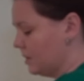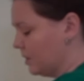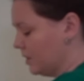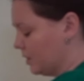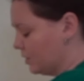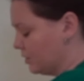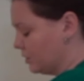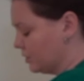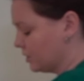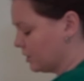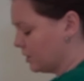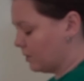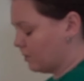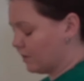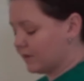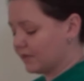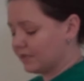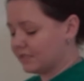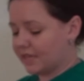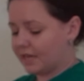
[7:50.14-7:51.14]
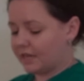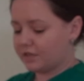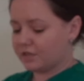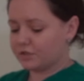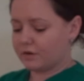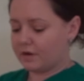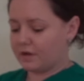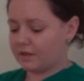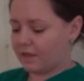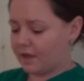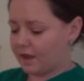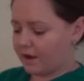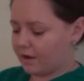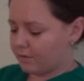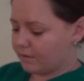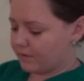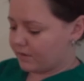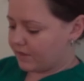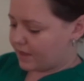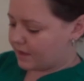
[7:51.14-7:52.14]
you're just going to want to saturate the hair
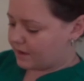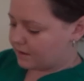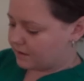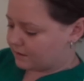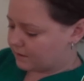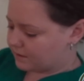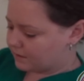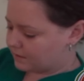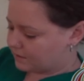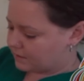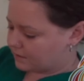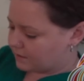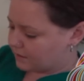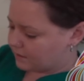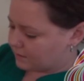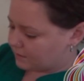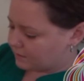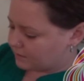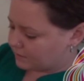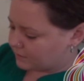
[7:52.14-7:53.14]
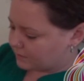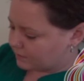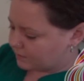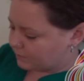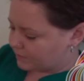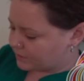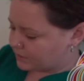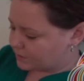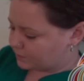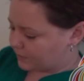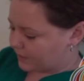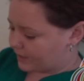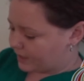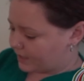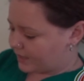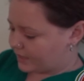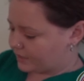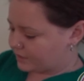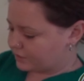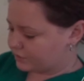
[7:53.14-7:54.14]
with it. We spray it
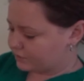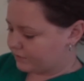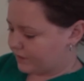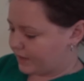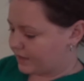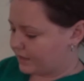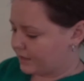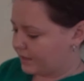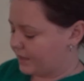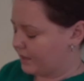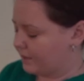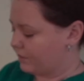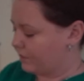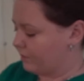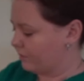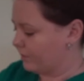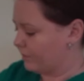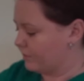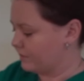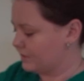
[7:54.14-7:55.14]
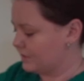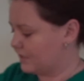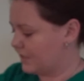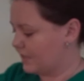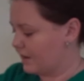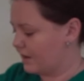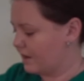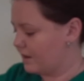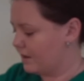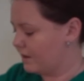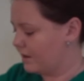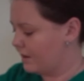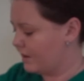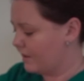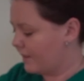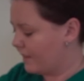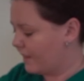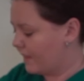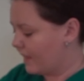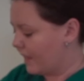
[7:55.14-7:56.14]
on directly at the roots there.
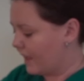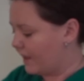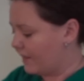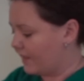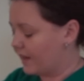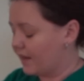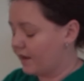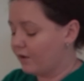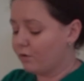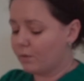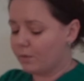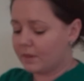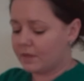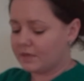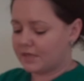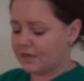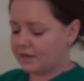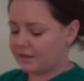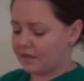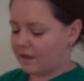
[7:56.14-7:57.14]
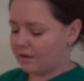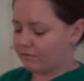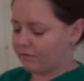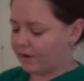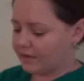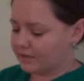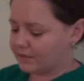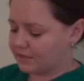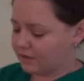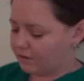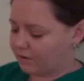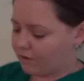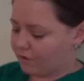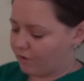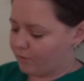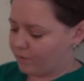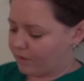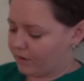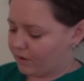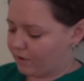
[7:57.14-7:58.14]
And then I normally take that rat tail
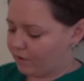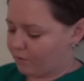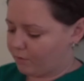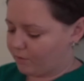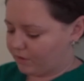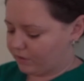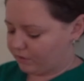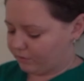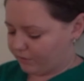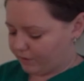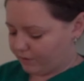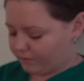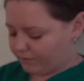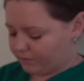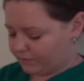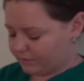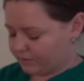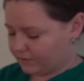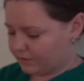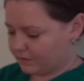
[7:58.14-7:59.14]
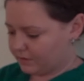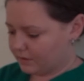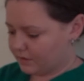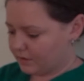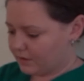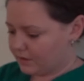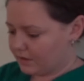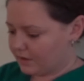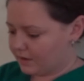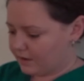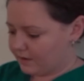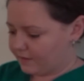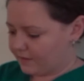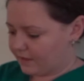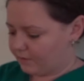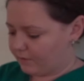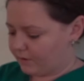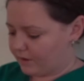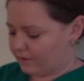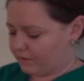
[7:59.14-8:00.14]
comb and comb it through.
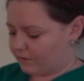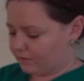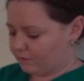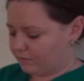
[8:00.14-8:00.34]
That way you can